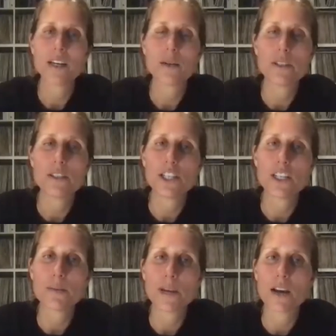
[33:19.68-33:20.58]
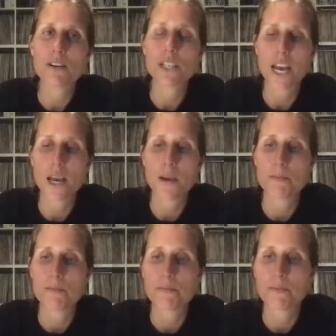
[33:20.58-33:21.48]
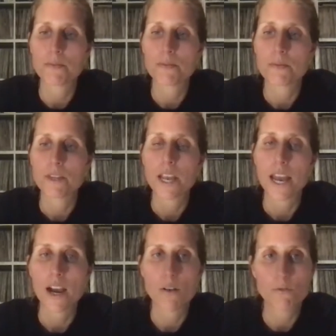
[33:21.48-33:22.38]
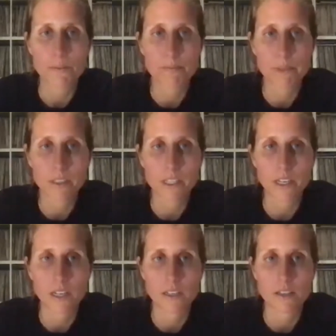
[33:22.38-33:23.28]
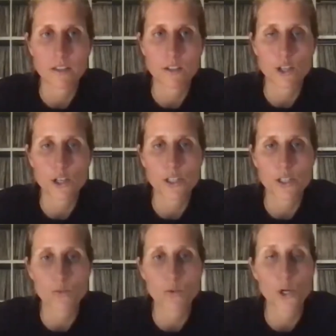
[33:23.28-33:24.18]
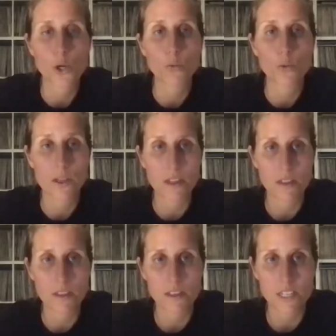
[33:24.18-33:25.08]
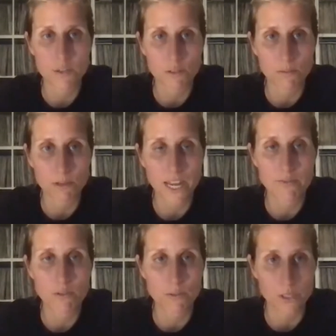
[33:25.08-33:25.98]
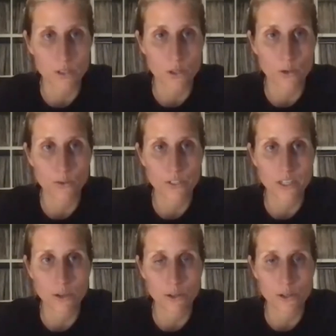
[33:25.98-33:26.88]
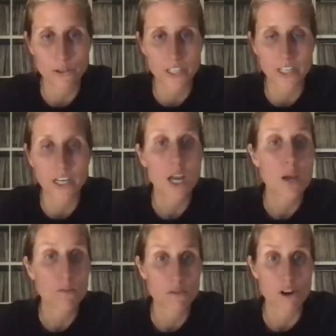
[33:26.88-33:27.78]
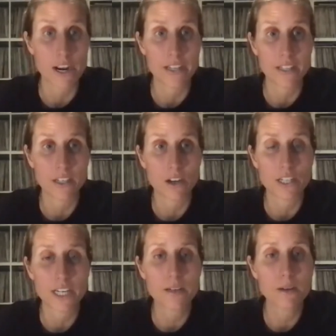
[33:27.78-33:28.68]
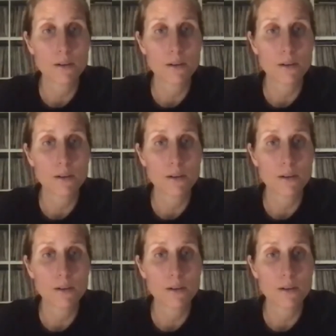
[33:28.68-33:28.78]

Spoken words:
question about how familiar the students were with the different platforms and tools that you're using prior to lockdown.